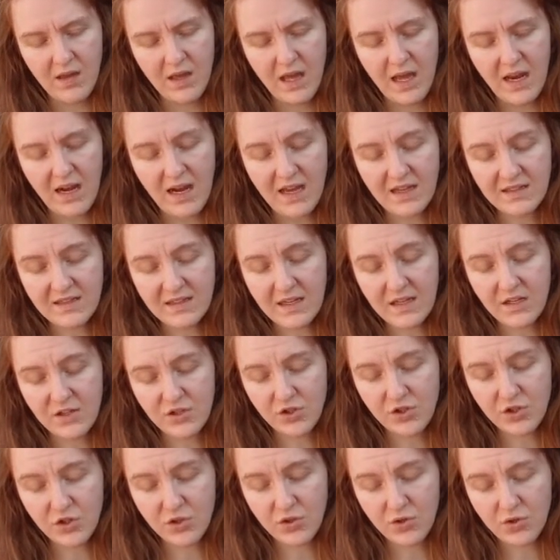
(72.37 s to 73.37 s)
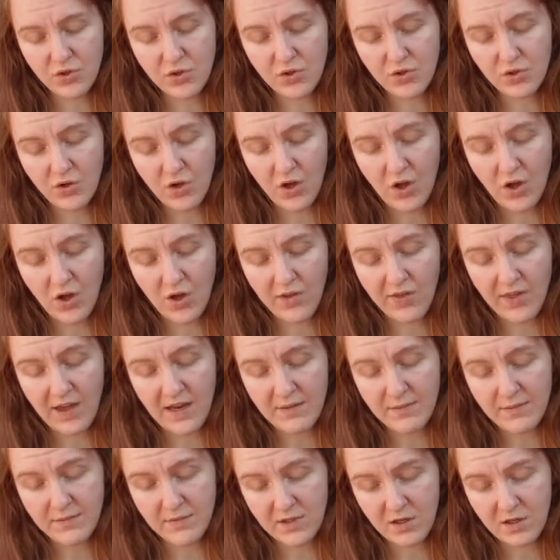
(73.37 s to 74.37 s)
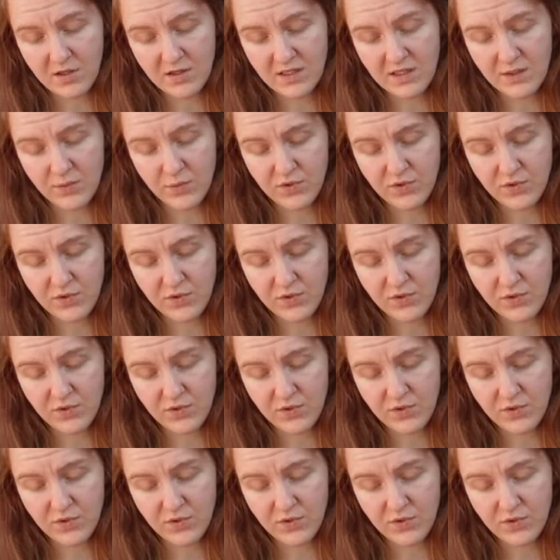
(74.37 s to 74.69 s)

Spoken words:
and as it assured her that Darcy